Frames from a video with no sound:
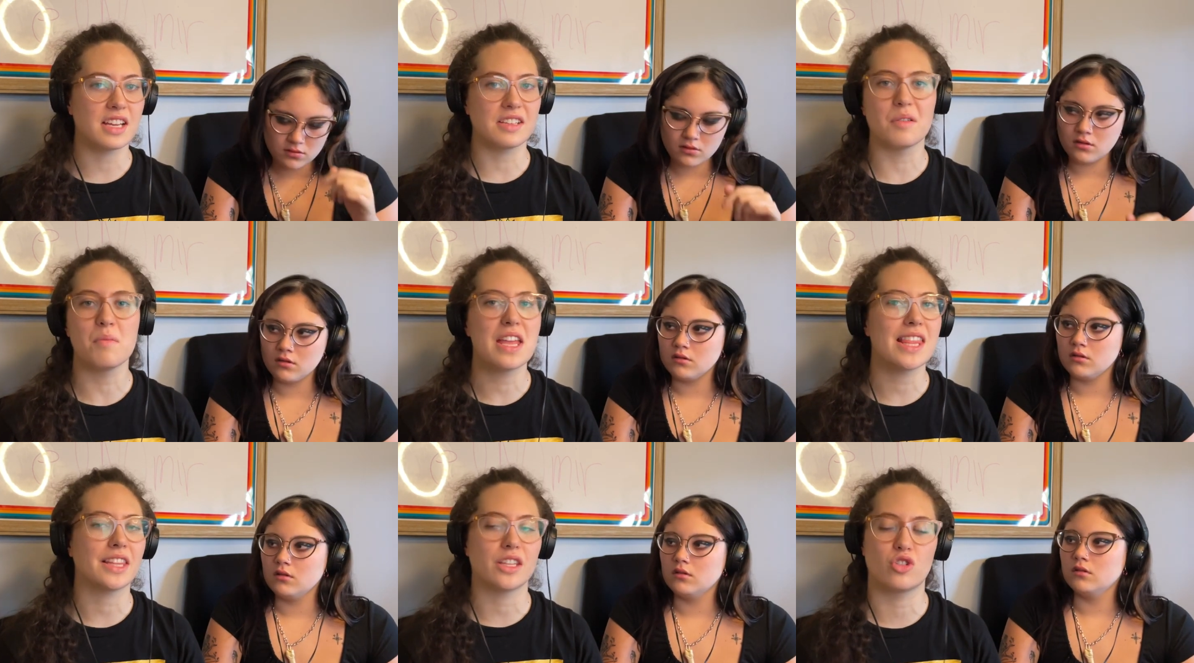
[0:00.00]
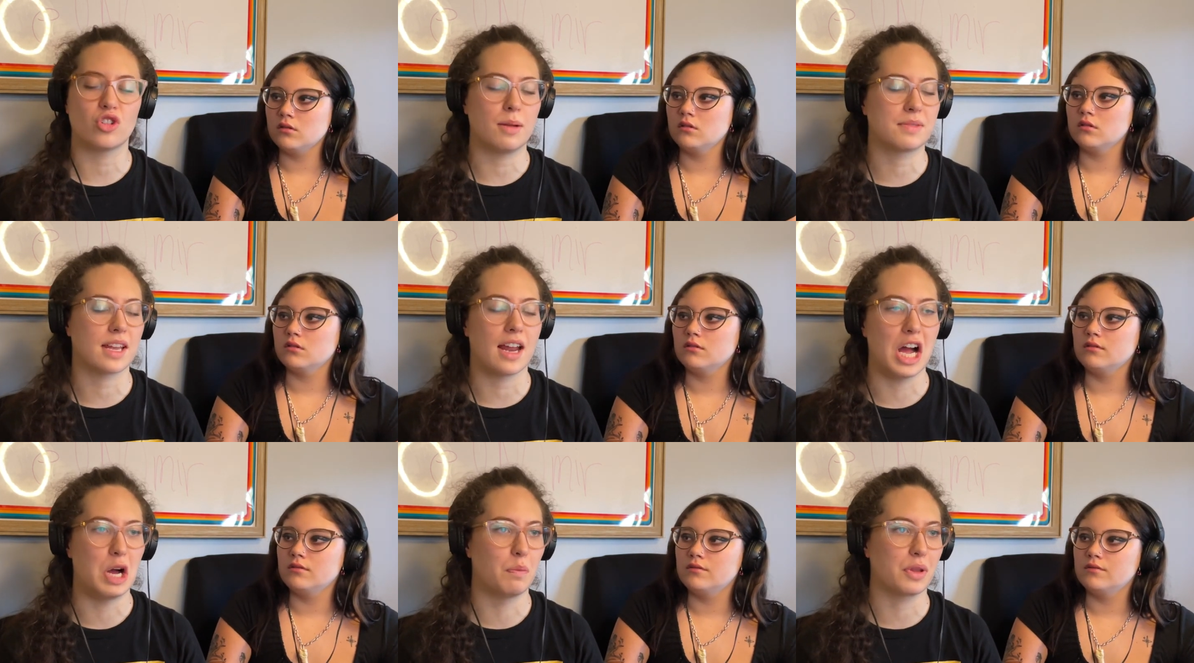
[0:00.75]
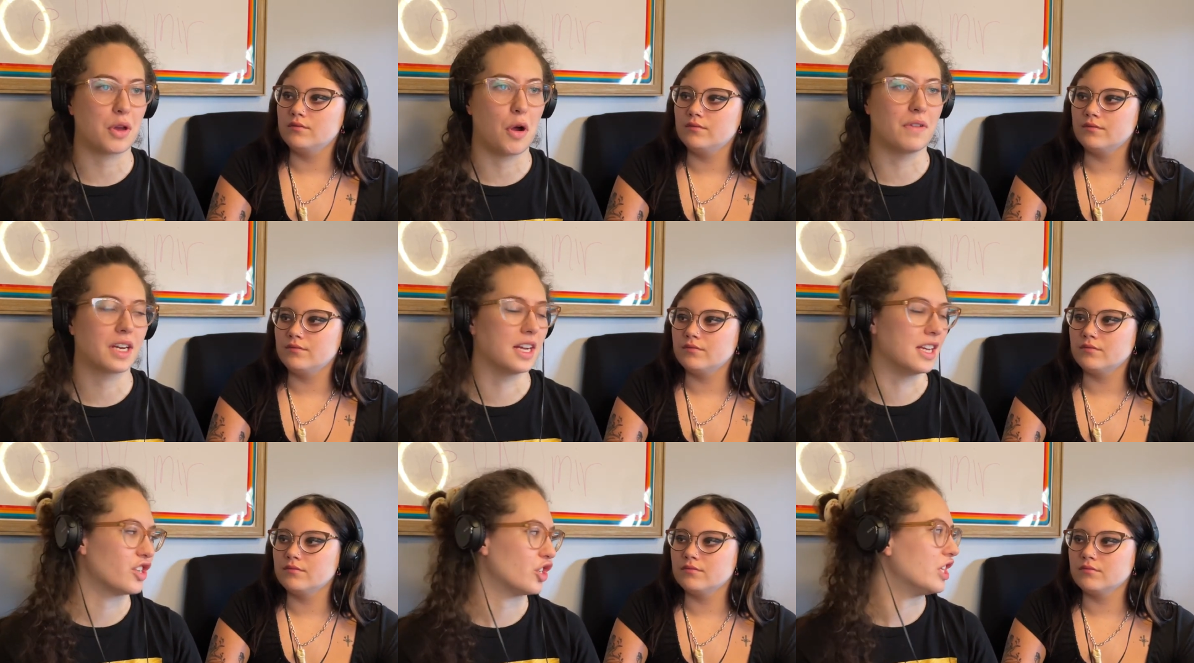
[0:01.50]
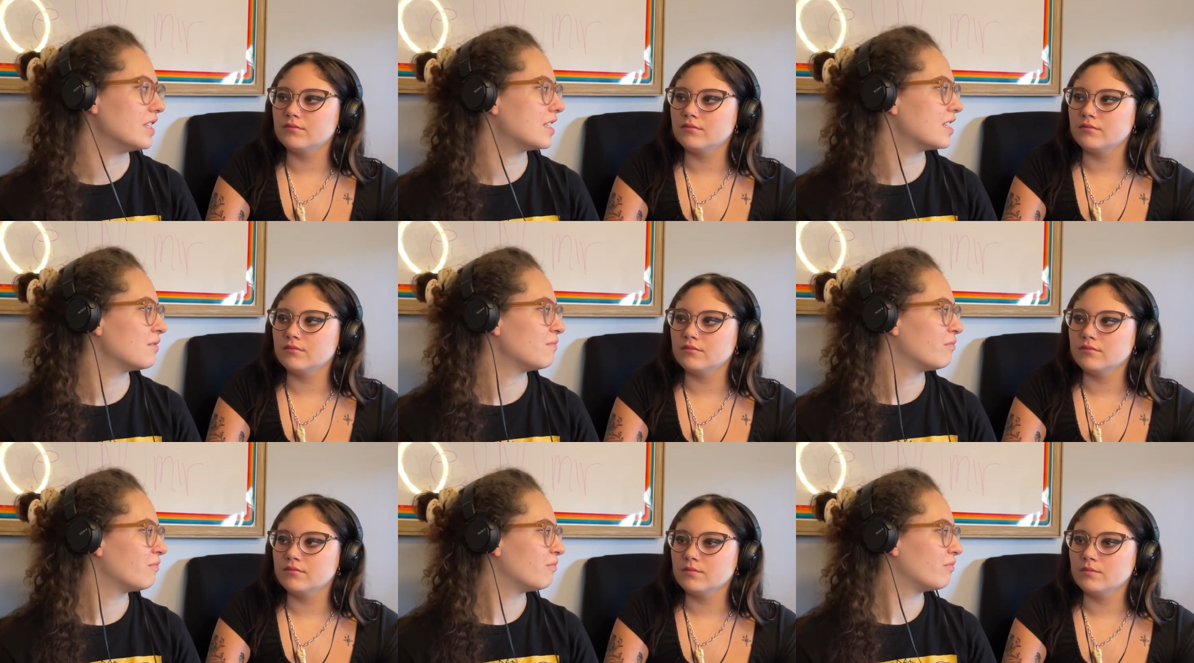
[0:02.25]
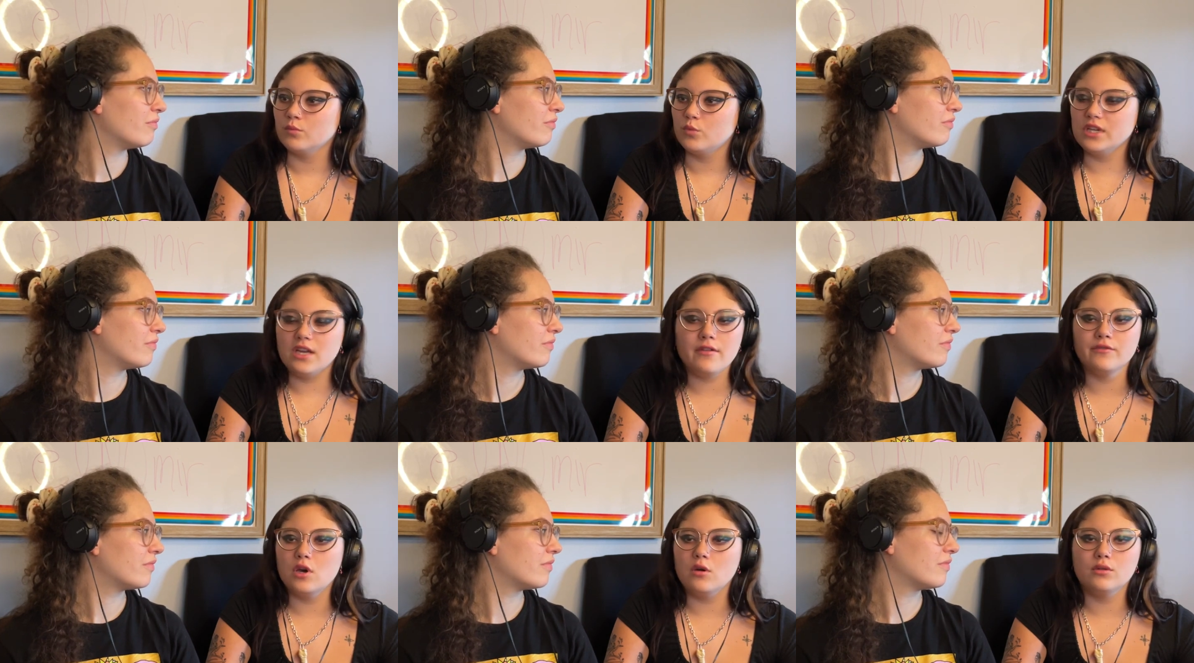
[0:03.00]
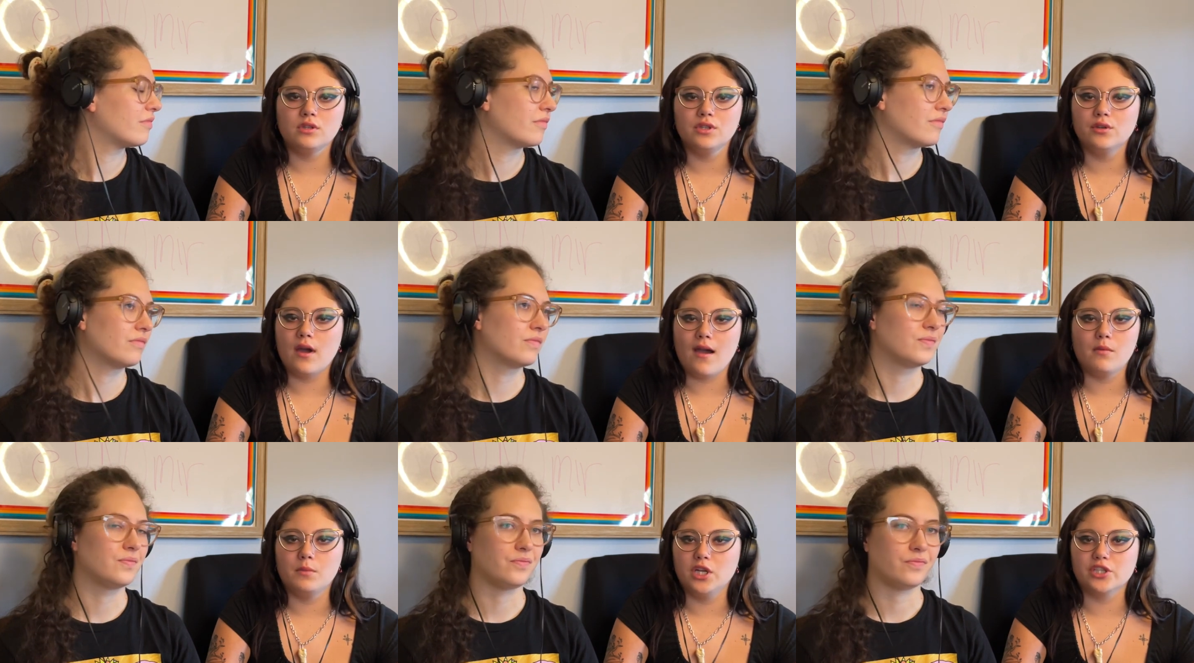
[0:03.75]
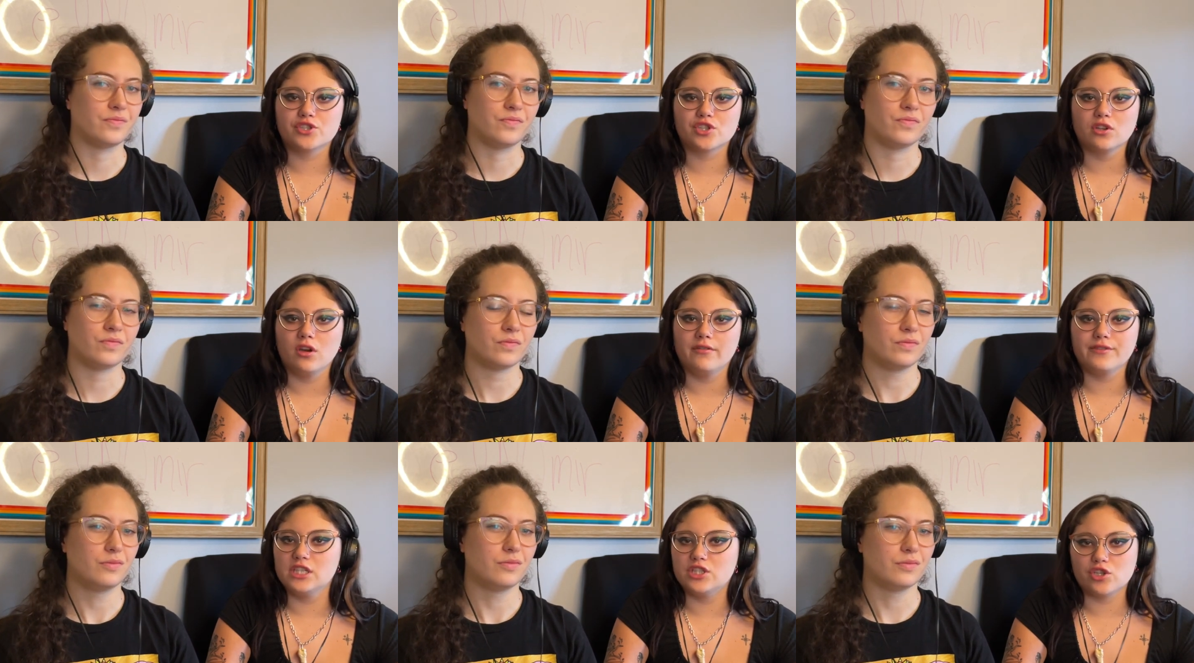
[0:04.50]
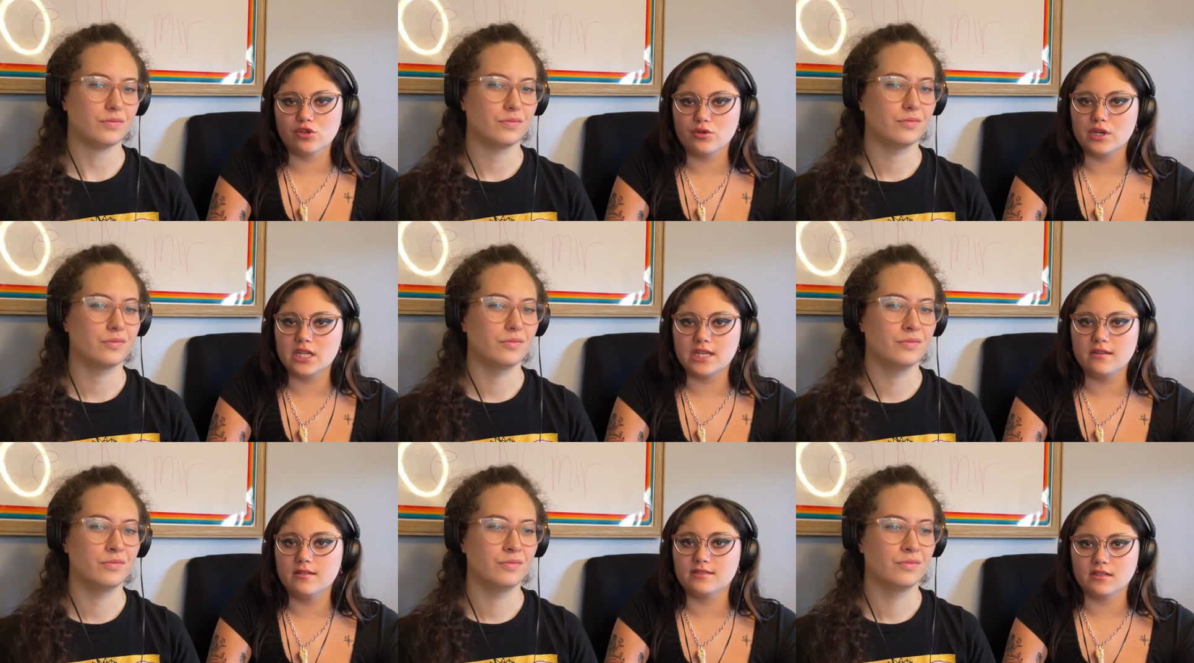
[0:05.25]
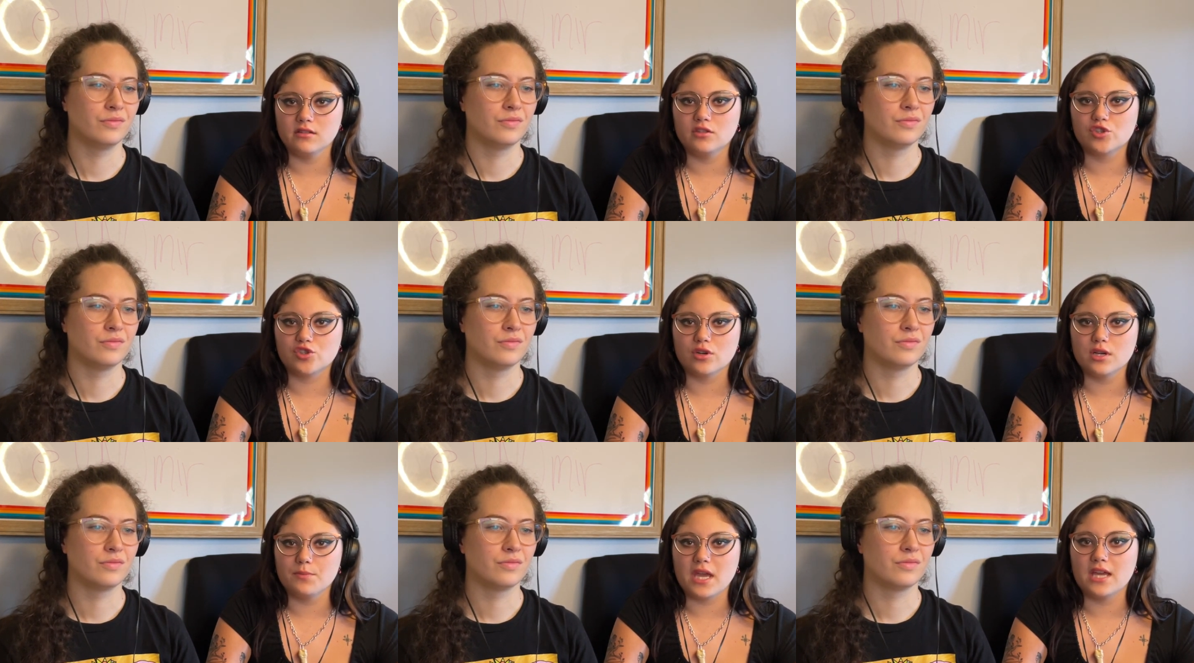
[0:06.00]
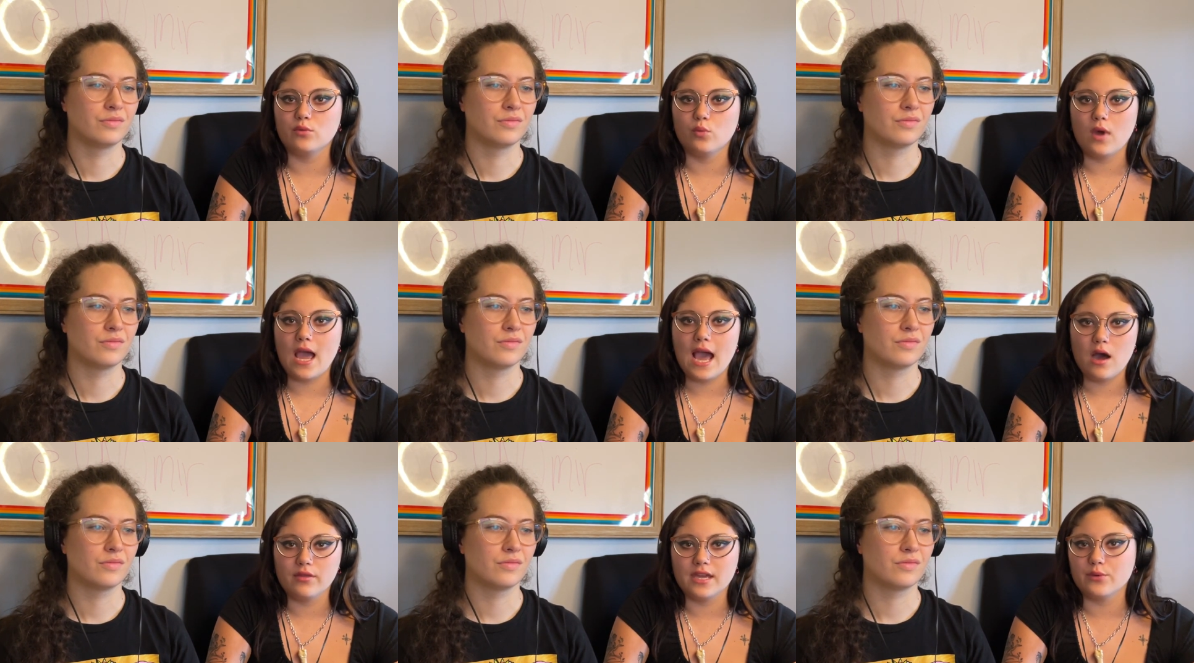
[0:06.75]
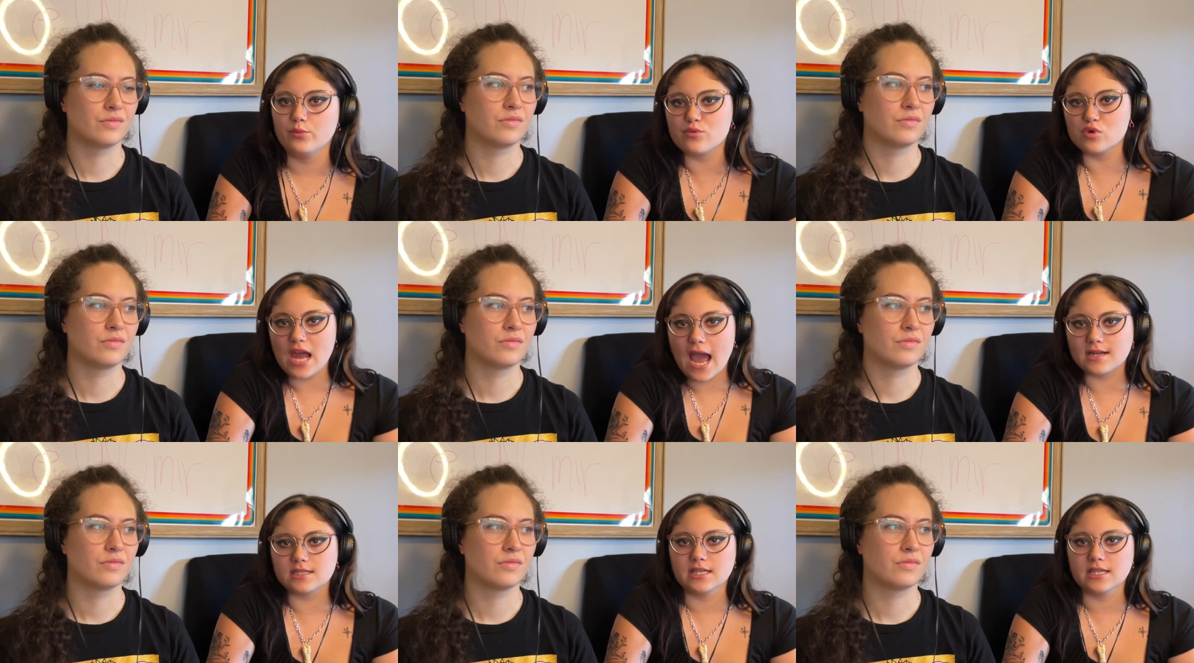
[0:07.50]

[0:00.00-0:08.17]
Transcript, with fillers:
Speaker 1: doesn't mean that the strip's gonna help with COVID conditions. We
Speaker 2: have no clue how much of each ingredient is in the strip and how they react